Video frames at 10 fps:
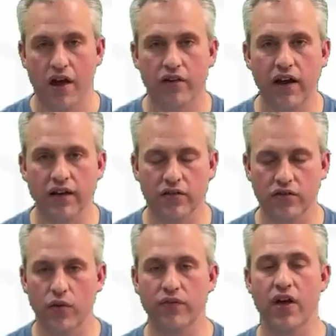Great.
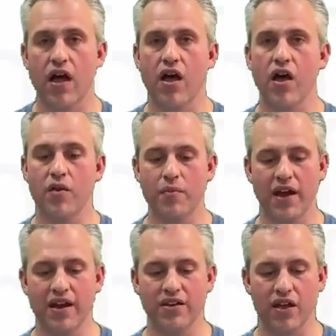So we've got hunt
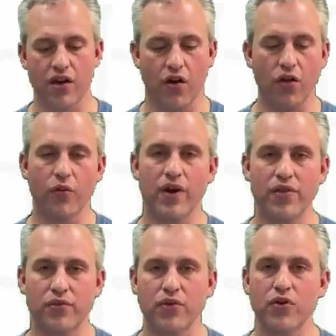main done all the way
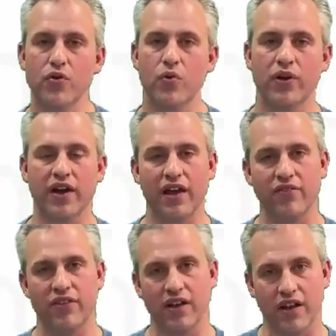through. We kind
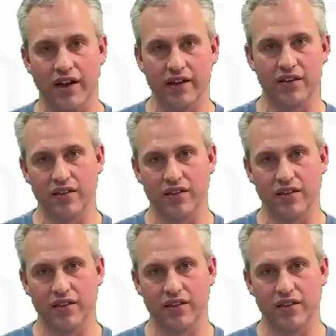of did like